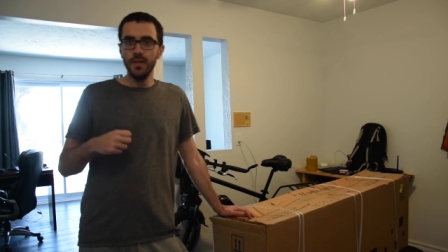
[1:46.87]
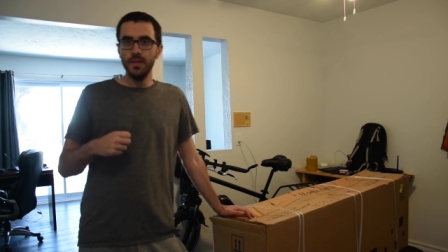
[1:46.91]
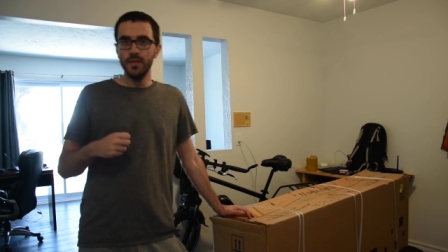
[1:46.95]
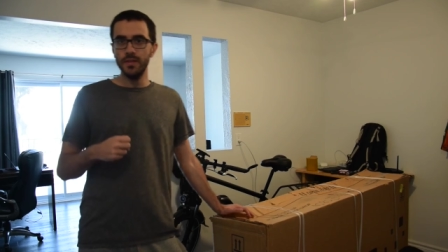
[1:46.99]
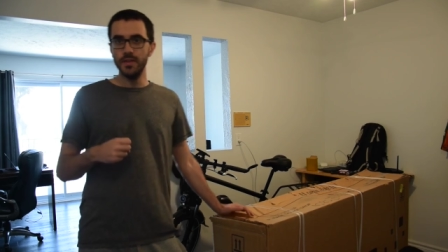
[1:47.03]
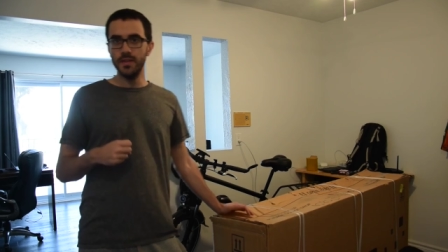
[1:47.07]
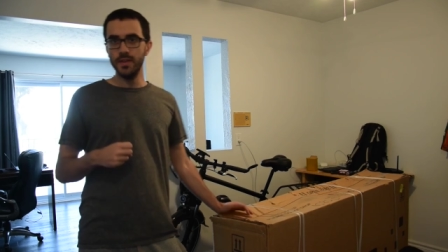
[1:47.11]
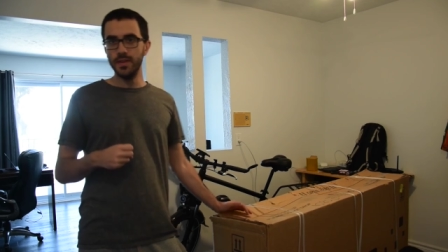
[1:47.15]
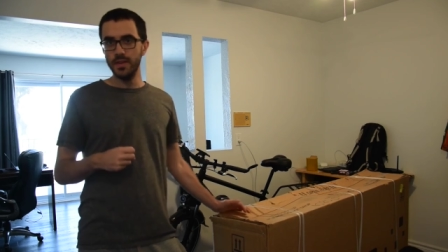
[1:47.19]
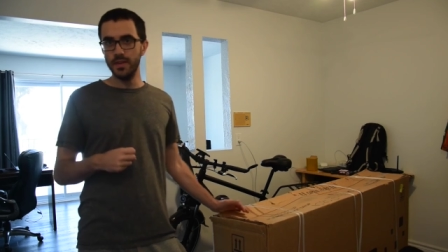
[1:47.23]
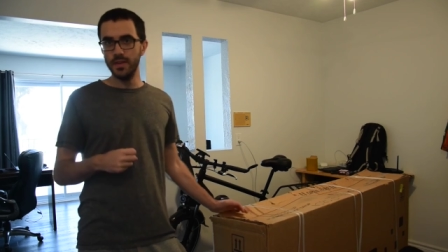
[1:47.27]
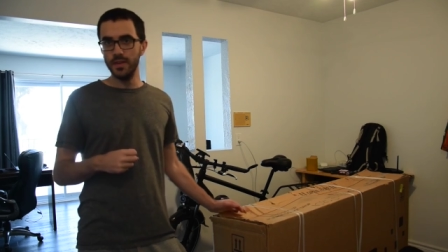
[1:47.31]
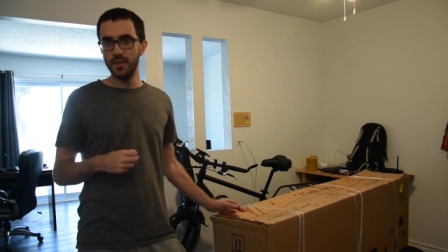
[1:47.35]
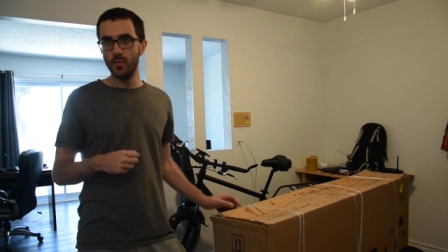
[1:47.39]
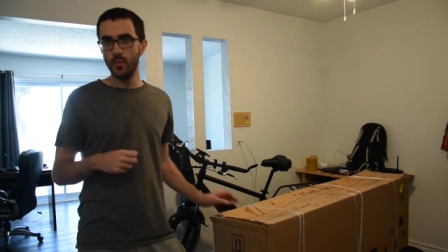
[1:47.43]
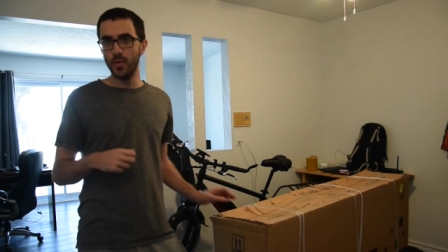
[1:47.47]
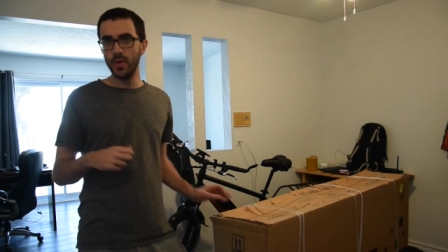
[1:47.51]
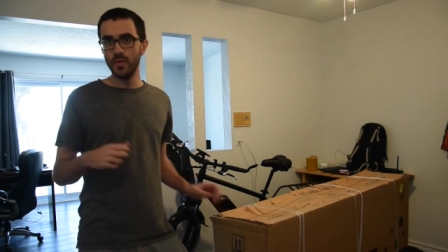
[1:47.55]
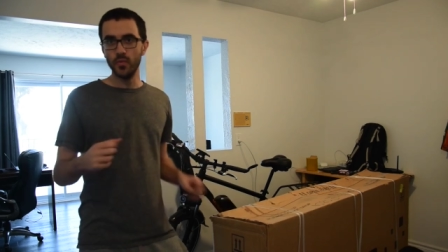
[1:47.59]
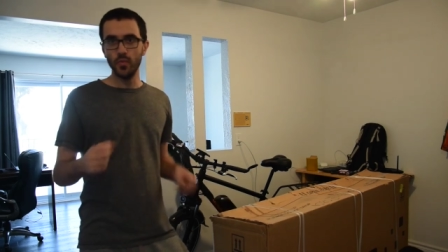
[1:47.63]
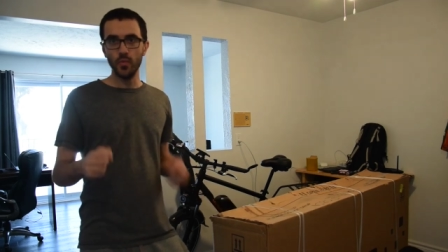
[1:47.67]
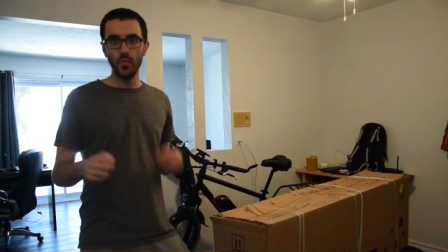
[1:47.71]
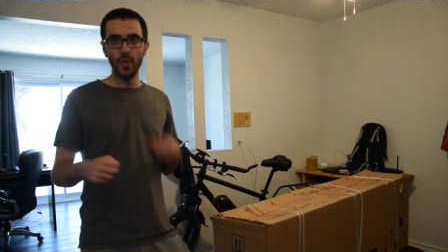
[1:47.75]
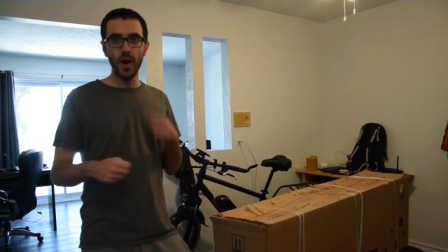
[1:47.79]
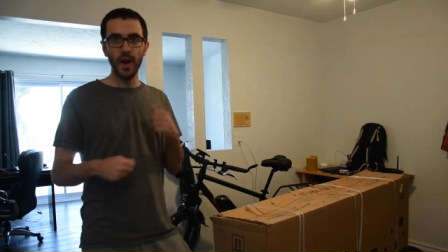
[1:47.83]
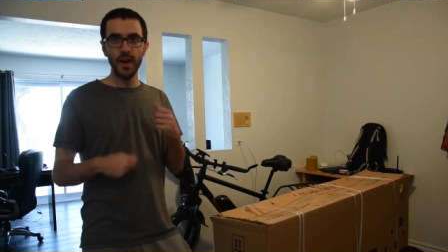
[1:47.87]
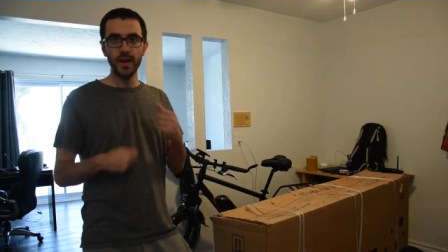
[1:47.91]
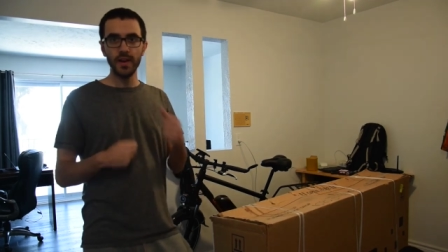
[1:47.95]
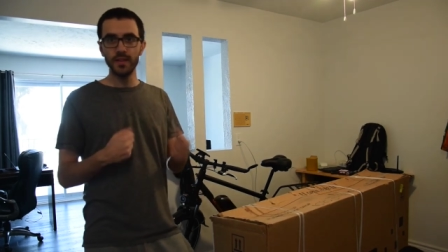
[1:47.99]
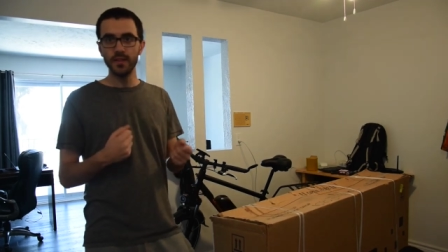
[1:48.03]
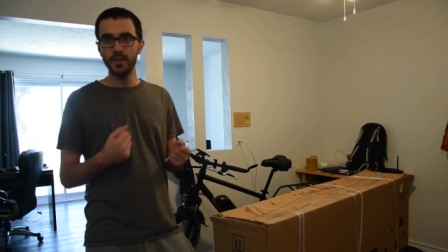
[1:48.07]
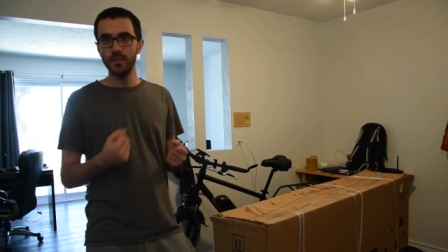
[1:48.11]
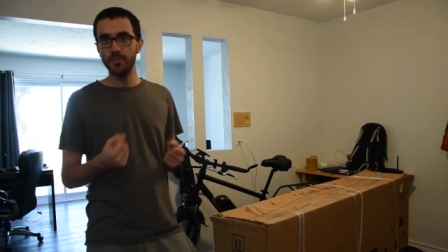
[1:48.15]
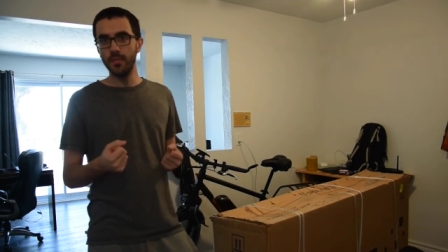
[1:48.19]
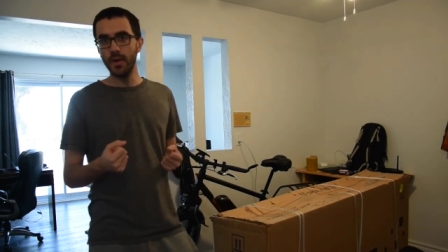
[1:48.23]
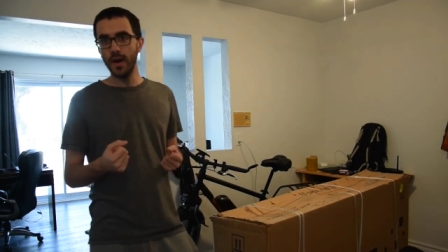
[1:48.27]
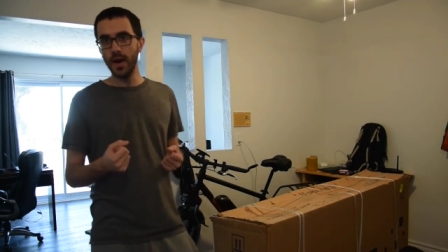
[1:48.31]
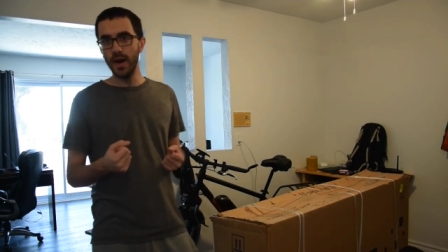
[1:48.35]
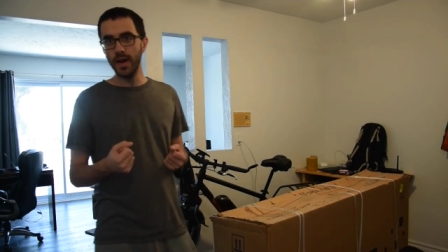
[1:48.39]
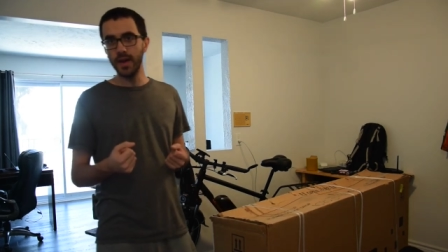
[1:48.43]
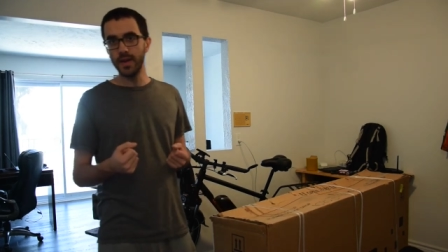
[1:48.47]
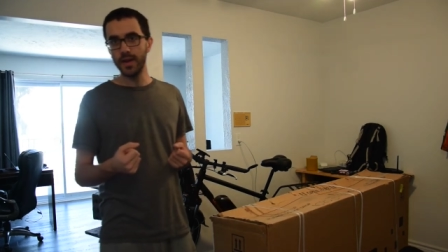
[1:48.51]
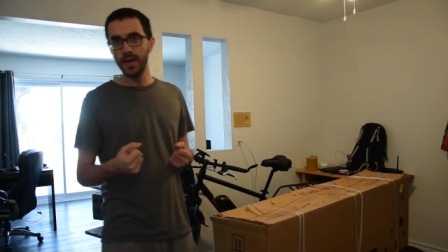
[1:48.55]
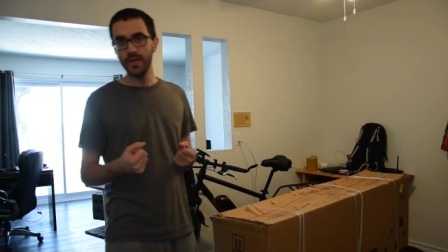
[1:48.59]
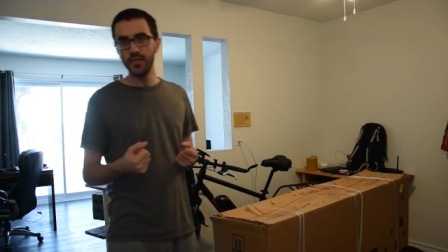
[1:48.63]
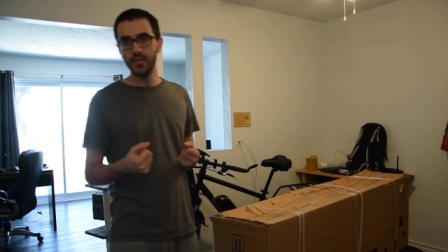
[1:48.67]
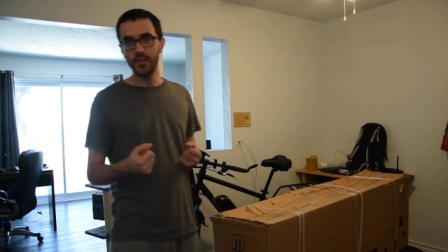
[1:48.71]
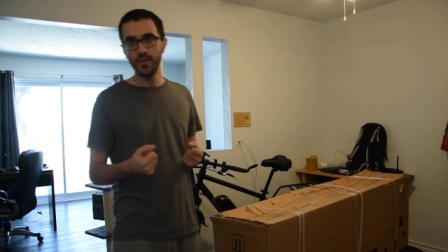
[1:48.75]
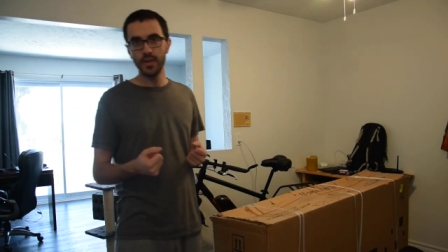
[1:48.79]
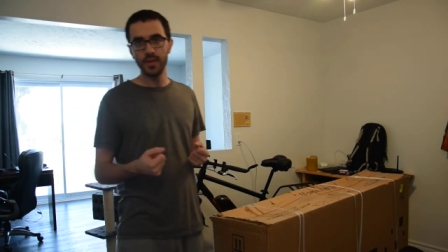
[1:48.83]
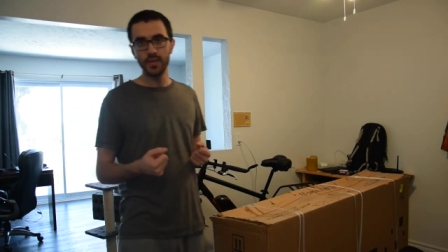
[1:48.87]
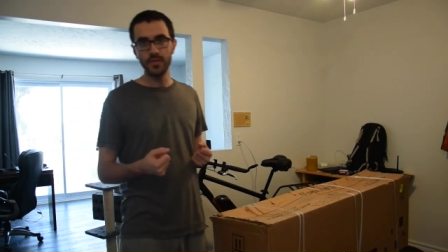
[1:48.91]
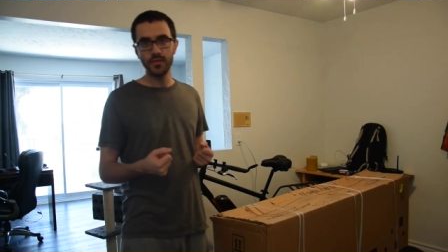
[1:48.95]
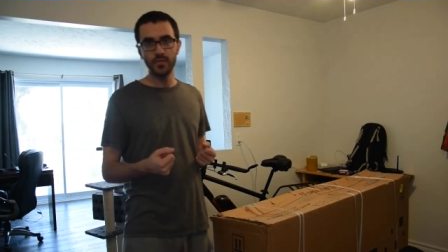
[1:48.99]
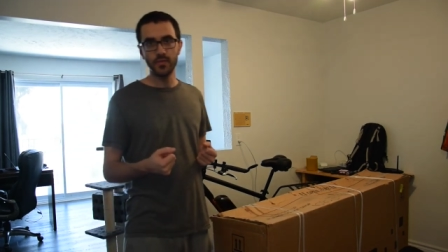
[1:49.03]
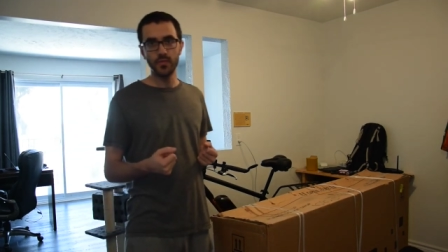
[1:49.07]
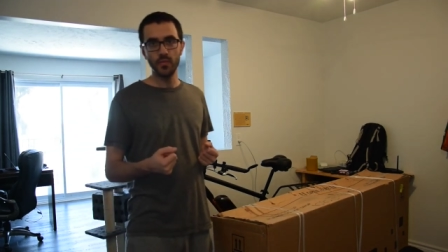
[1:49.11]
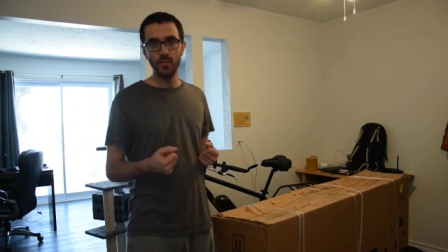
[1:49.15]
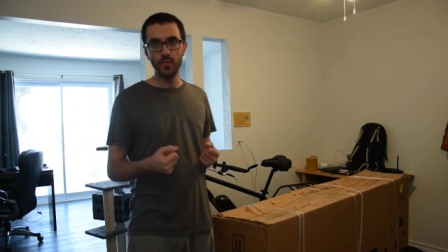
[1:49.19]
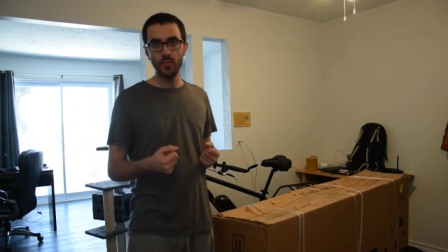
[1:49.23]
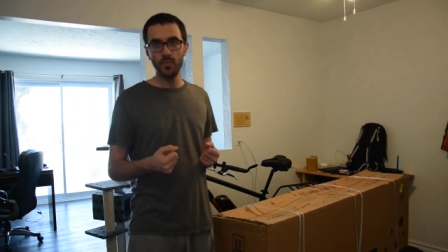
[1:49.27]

the when riding the bike I think it's